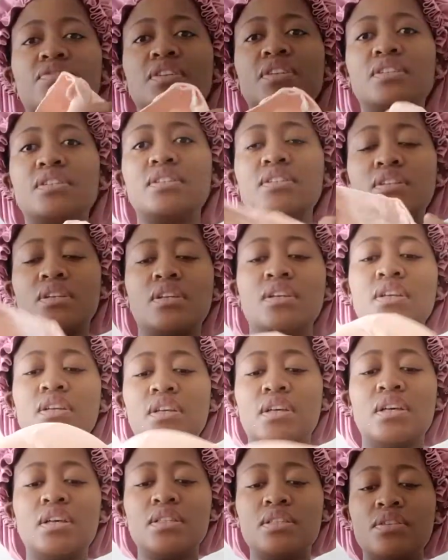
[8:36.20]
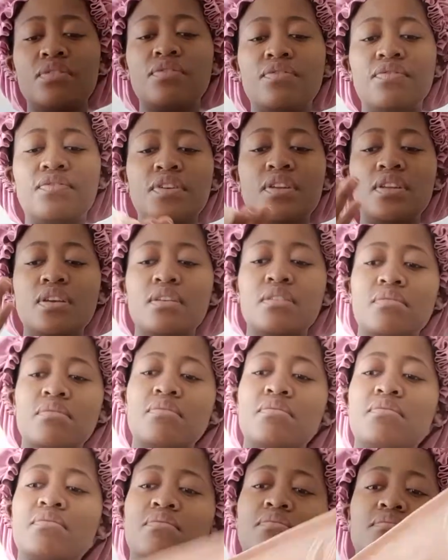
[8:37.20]
fit. It's a feeding
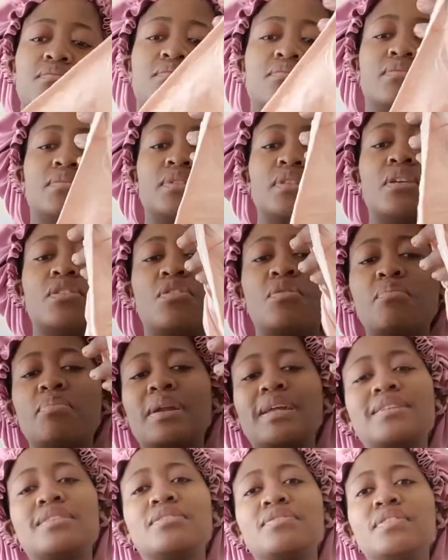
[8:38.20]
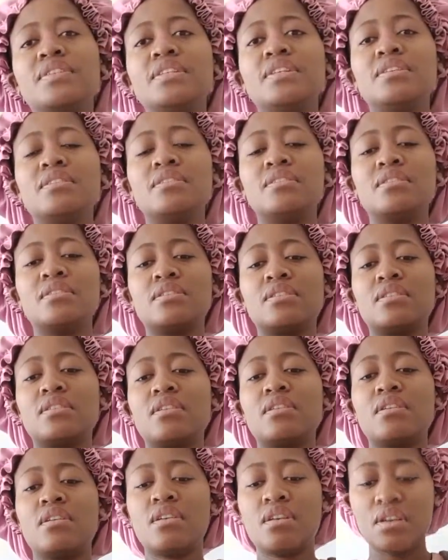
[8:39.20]
or breastfeeding
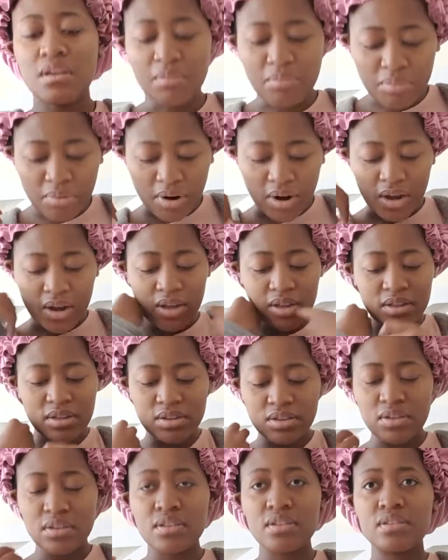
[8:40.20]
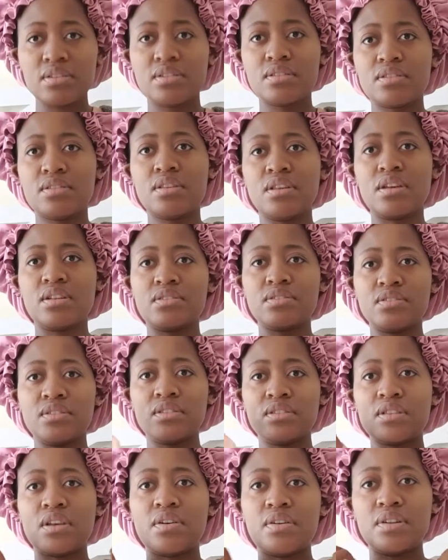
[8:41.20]
bra, because yeah, so
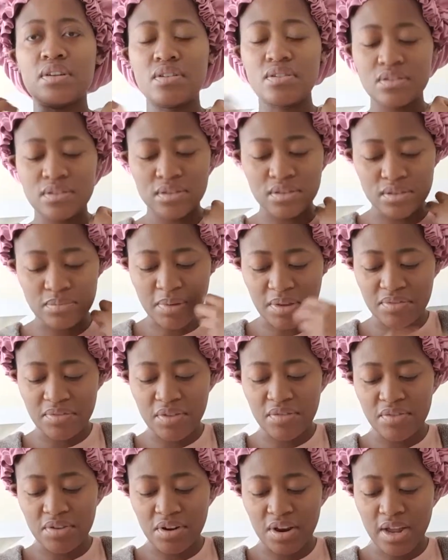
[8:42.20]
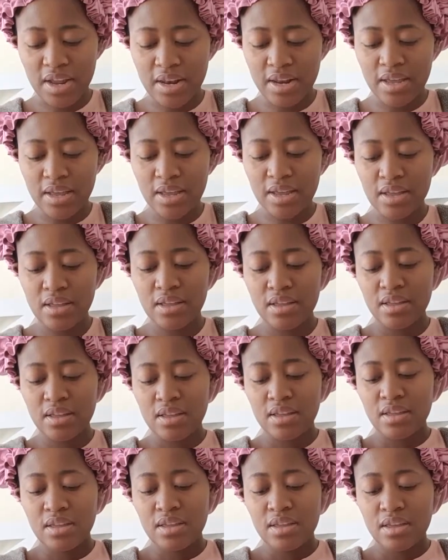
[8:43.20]
this is how it looks. It's my favorite color.
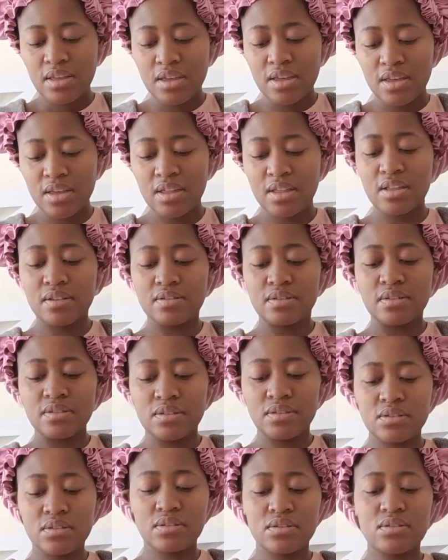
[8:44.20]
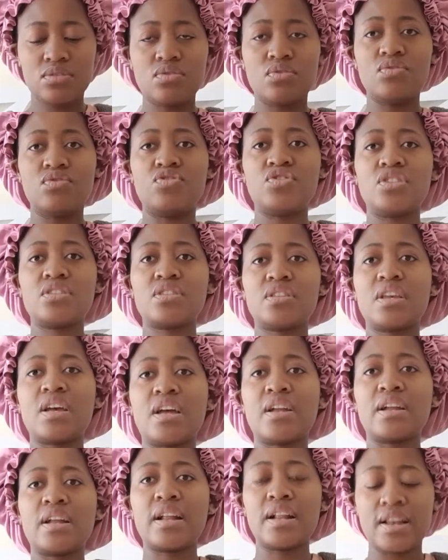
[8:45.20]
And it just, so you just
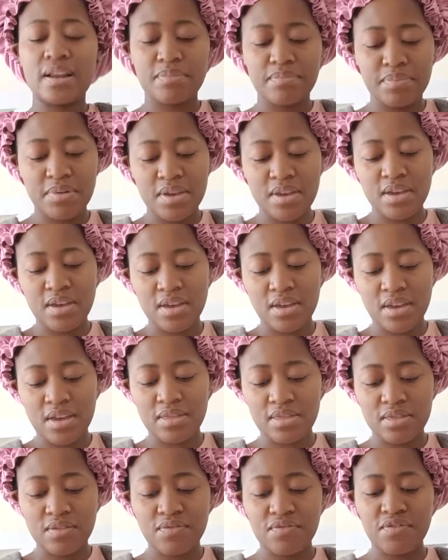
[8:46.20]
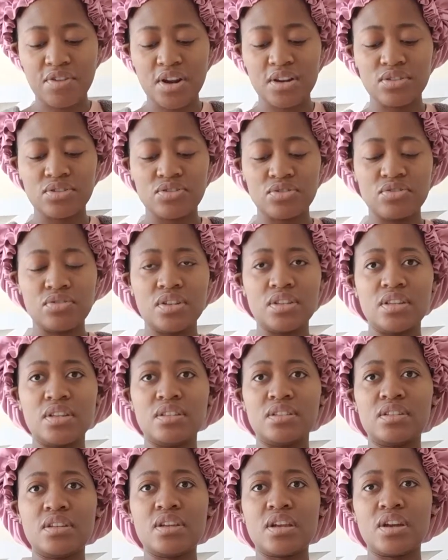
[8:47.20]
unclip here at the front, you know, and
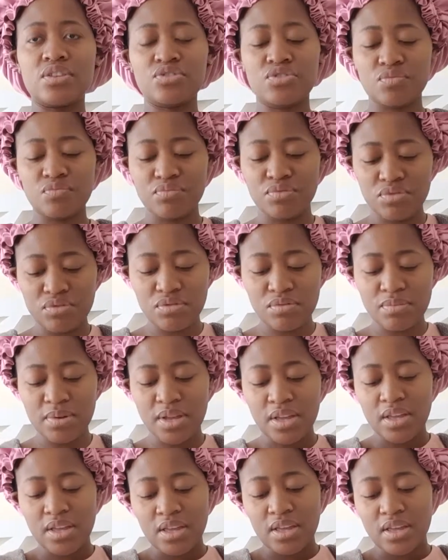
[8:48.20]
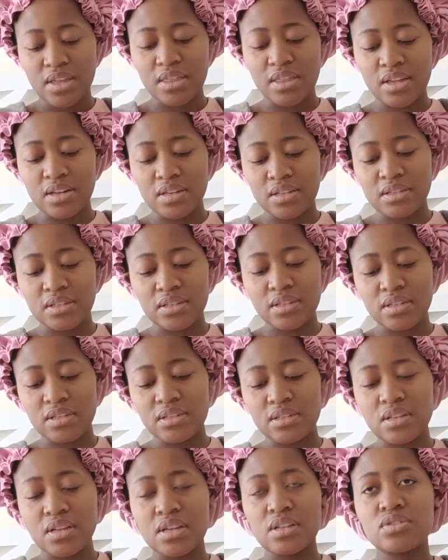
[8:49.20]
then take out your boob, and then it's
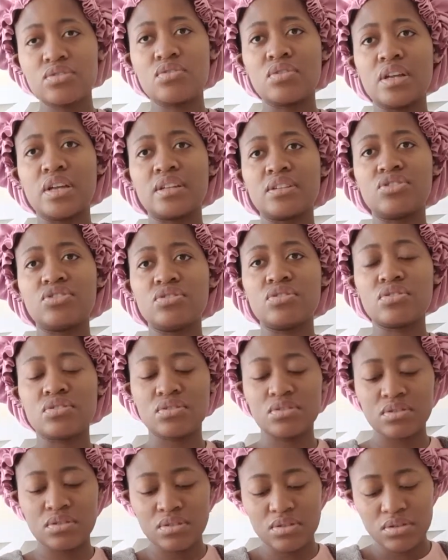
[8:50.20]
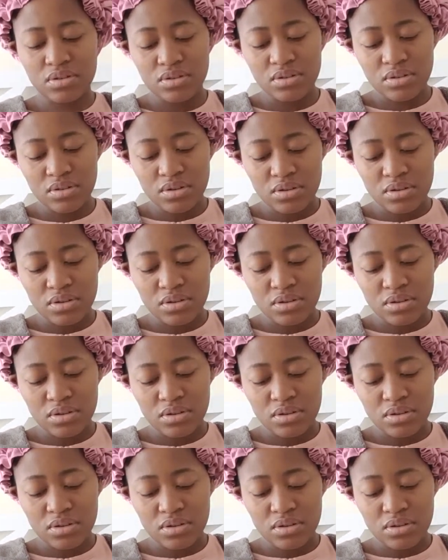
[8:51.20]
easier to like just